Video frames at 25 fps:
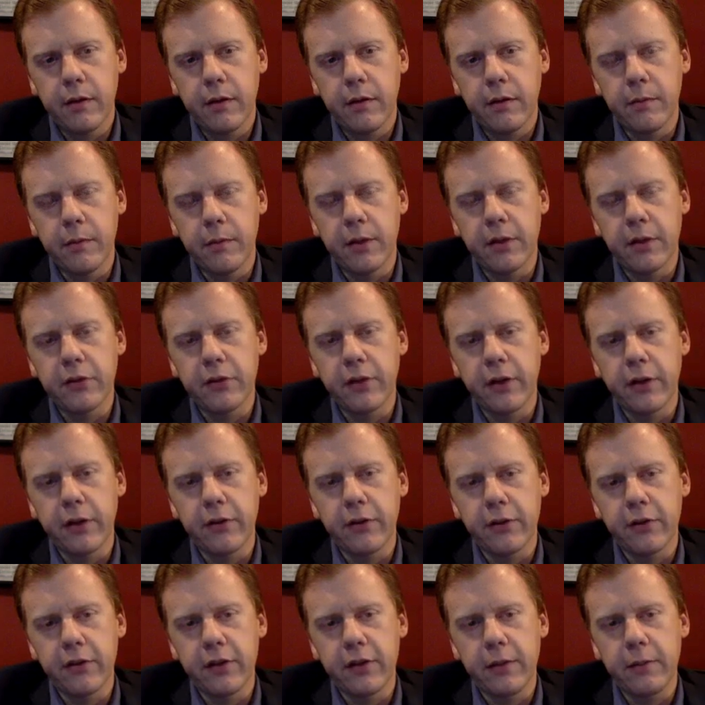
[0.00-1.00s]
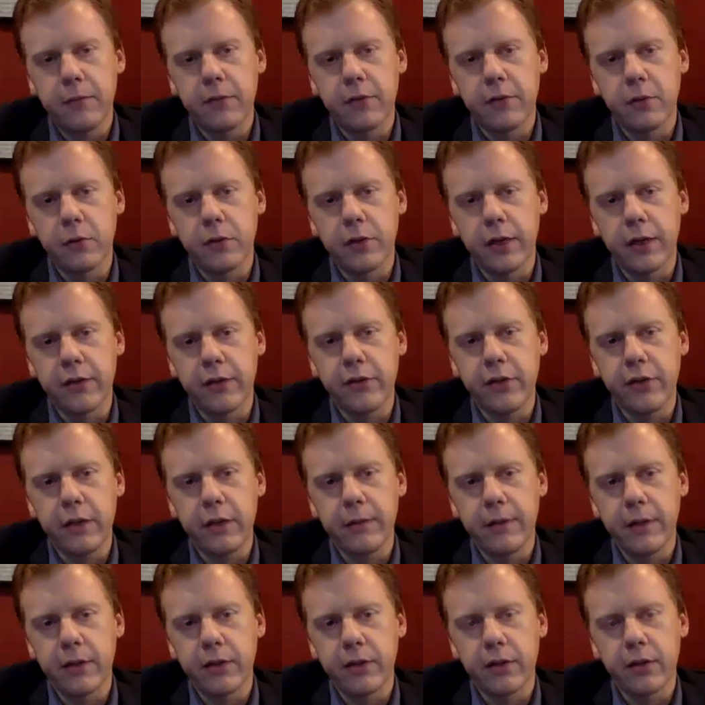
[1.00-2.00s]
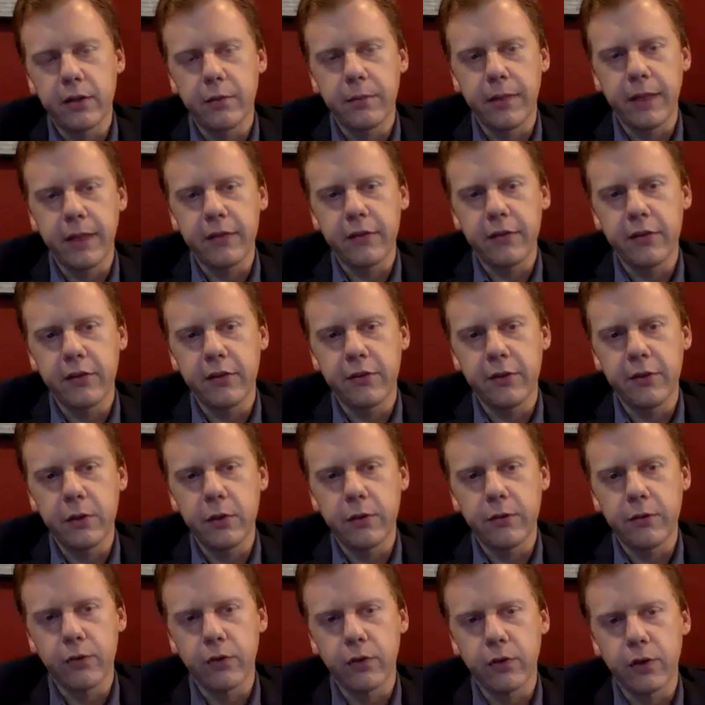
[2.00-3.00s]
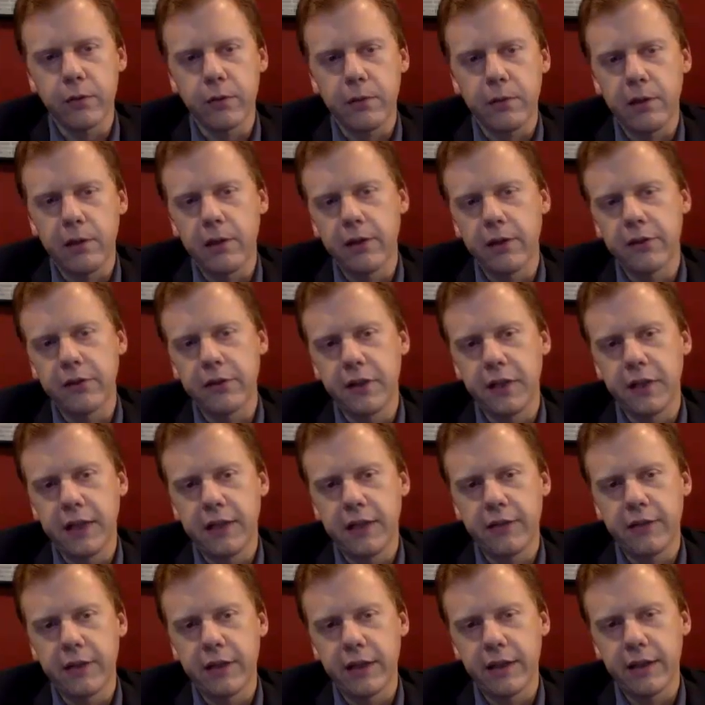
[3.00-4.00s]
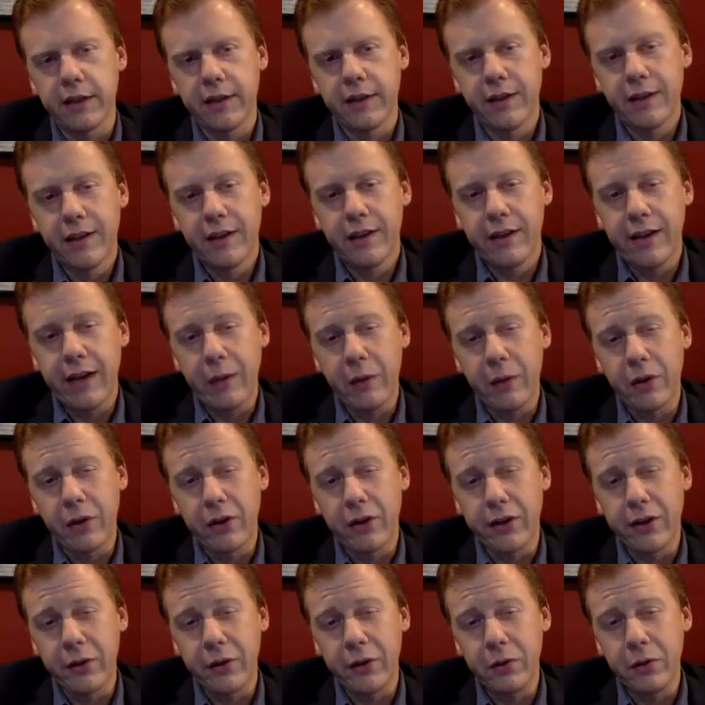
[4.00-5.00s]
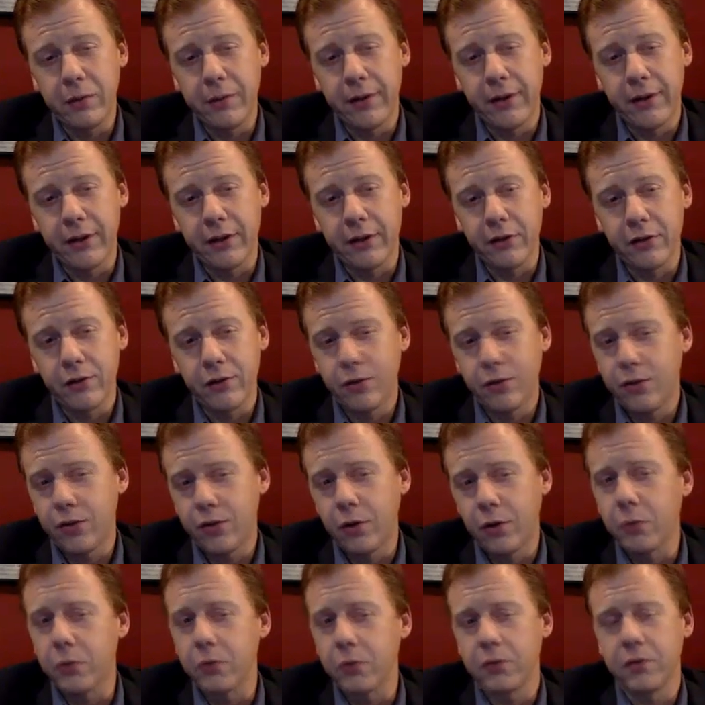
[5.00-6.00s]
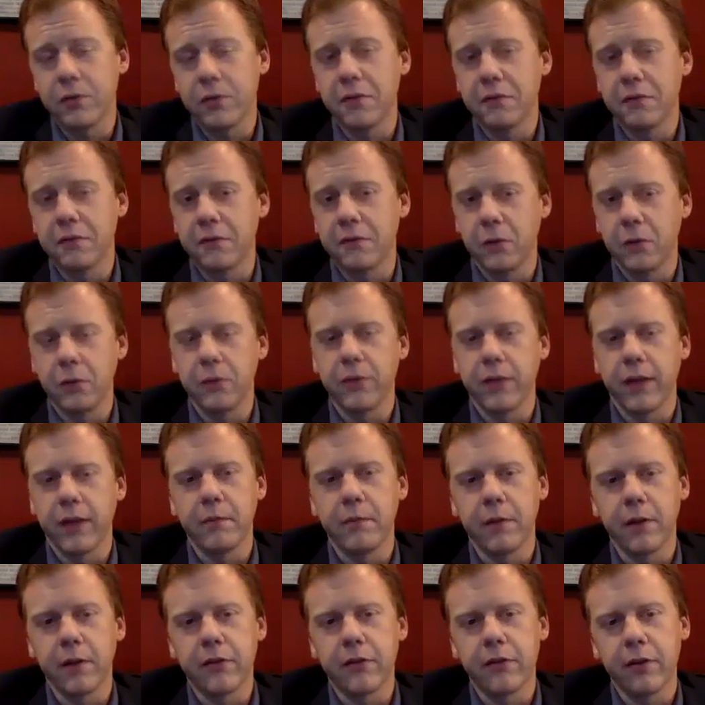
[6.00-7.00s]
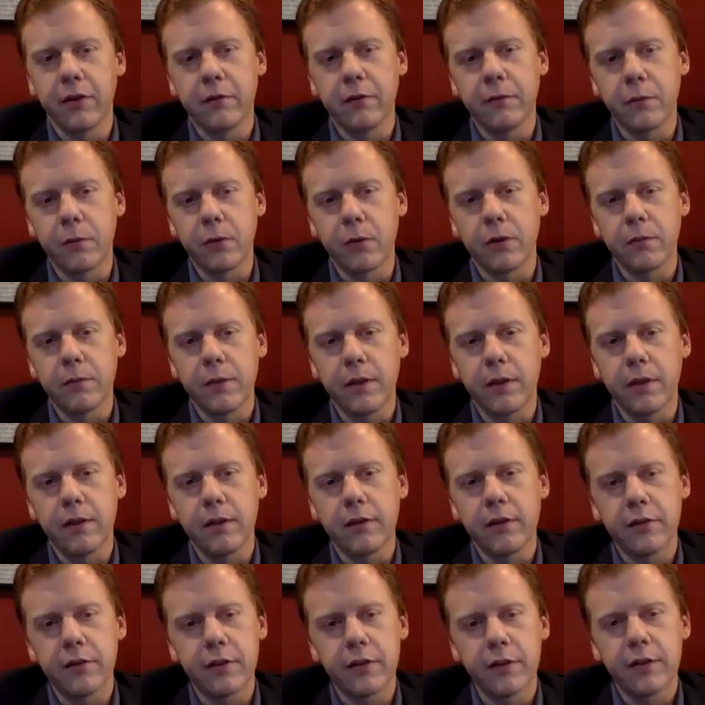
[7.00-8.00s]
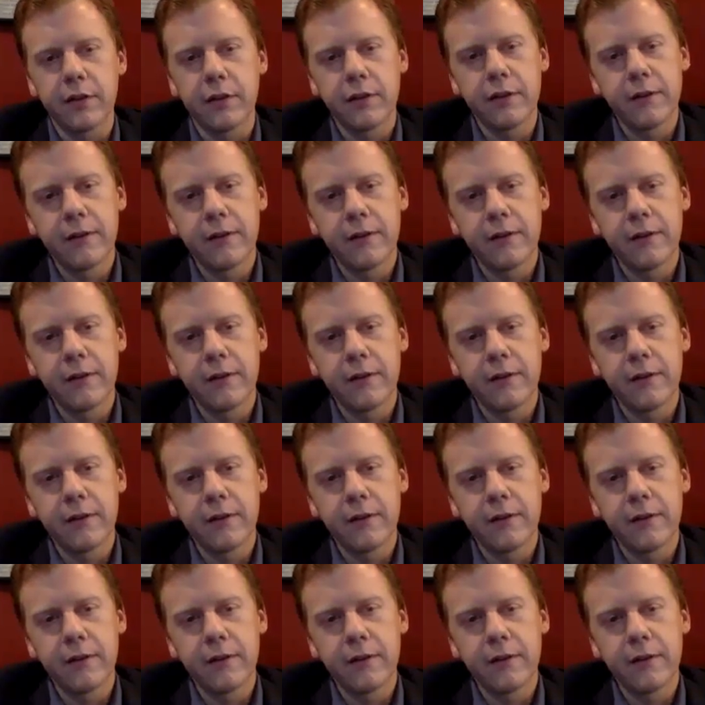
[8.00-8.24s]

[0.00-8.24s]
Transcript: administrations seem so touchy about their base's view on foreign policy, given that I would argue Americans don't vote that much on foreign policy?